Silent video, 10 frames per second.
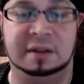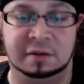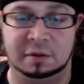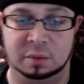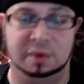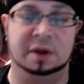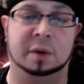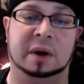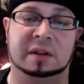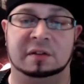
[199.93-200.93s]
This, you know,
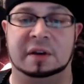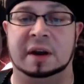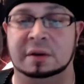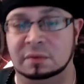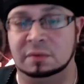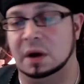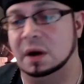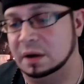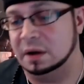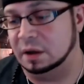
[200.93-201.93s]
white design,
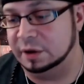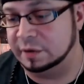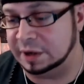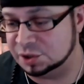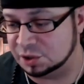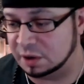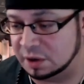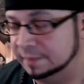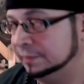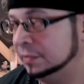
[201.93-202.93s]
Kelly green
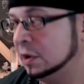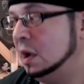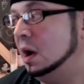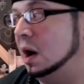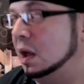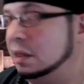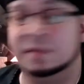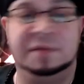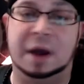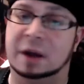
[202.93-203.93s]
shirt.
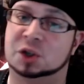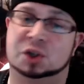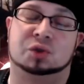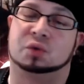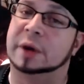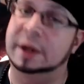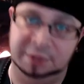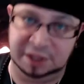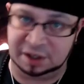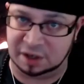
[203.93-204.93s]
They're
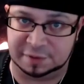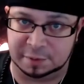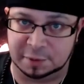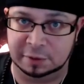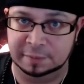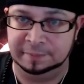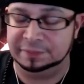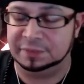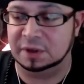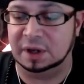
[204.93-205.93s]
extremely comfortable.
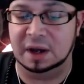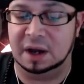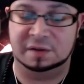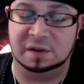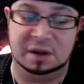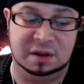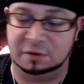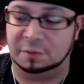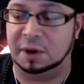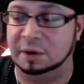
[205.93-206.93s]
Okay, I'll tell you, these
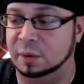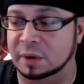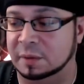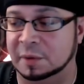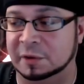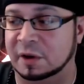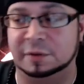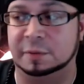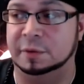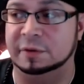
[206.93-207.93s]
are probably one of the most
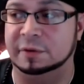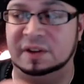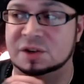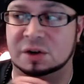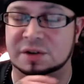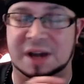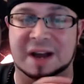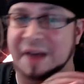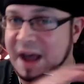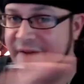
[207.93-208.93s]
comfortable t-shirts
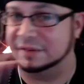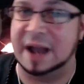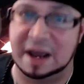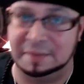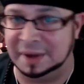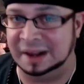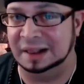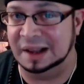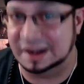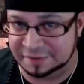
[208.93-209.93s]
I've ever had in my
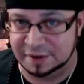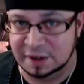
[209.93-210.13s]
life.